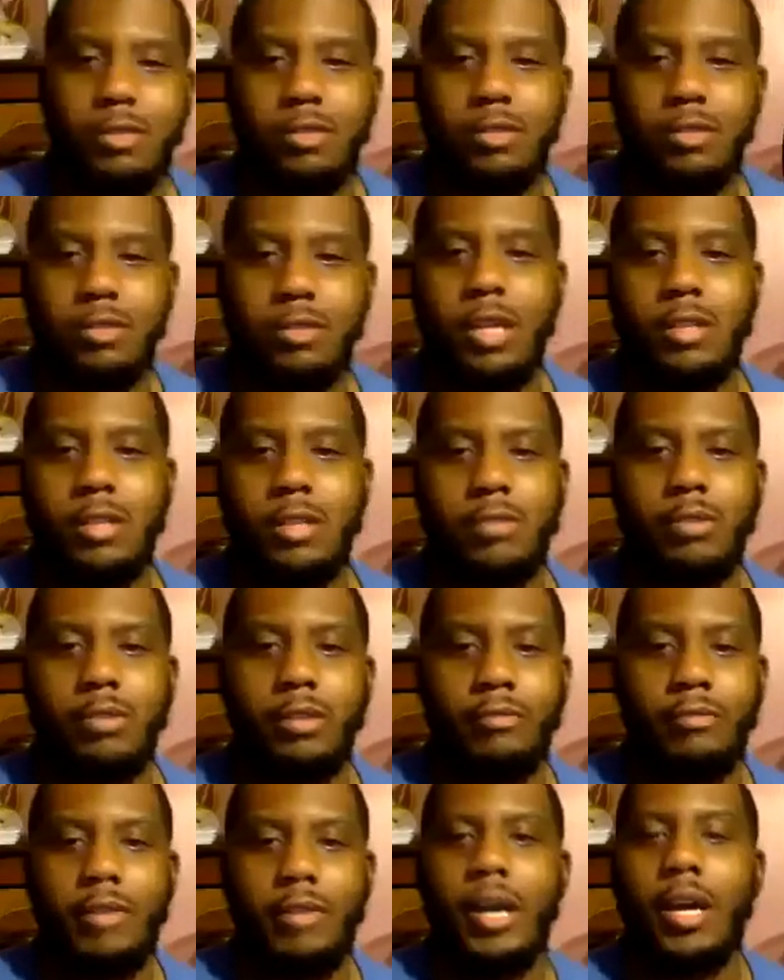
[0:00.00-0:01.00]
to Ashanti with her
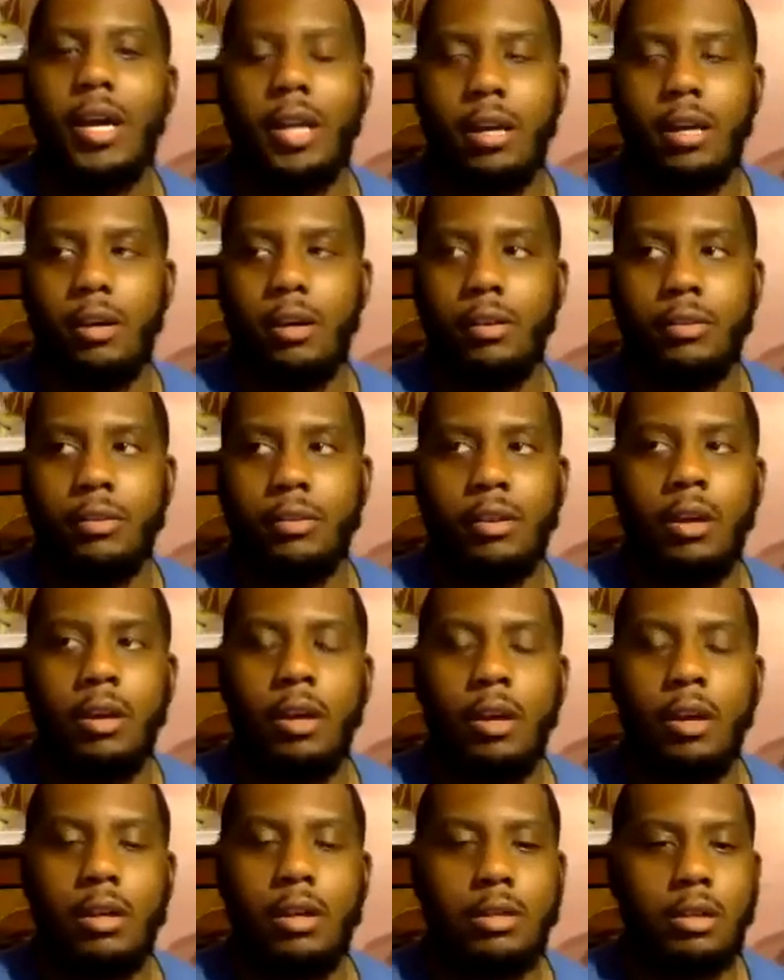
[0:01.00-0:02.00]
fine ass.
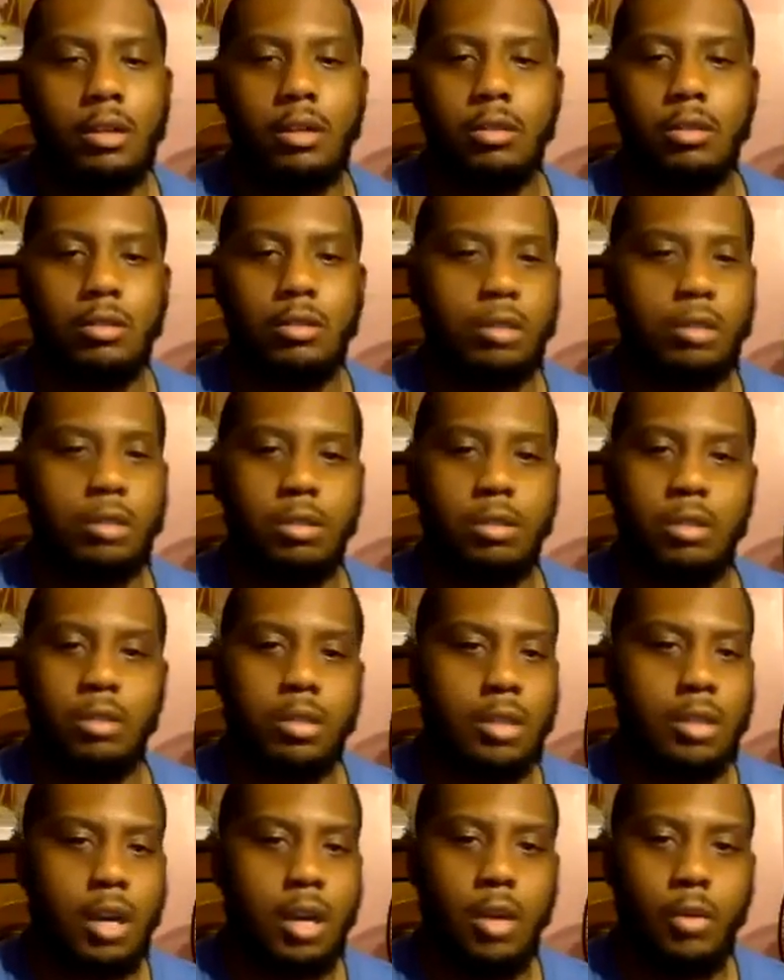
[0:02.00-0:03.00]
So,
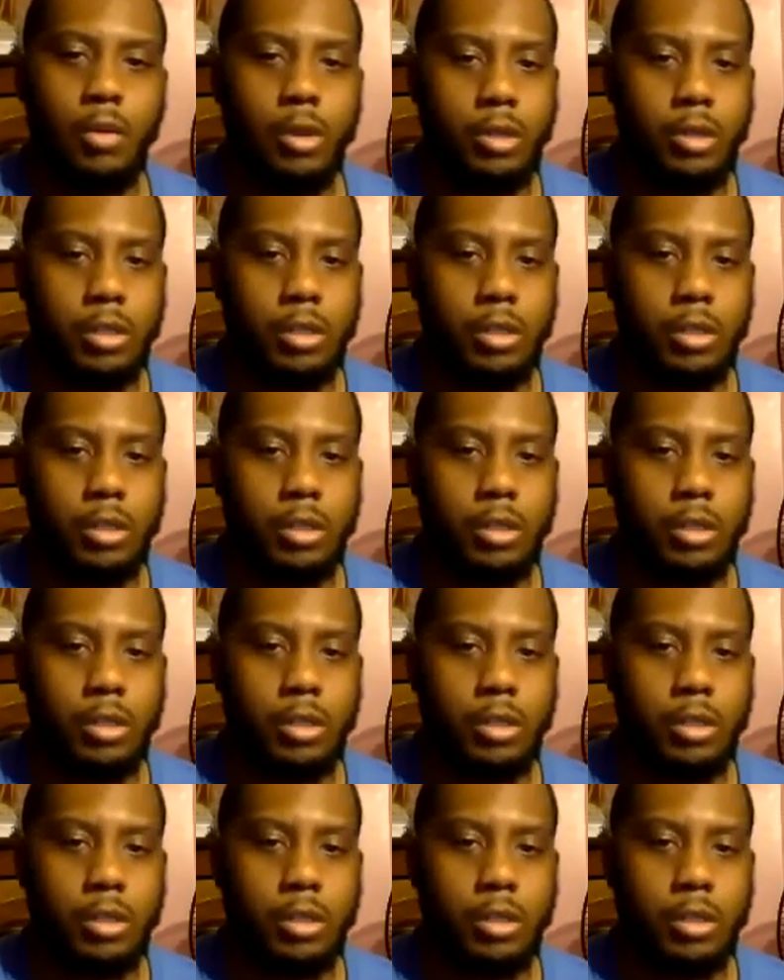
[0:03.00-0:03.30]
that's always a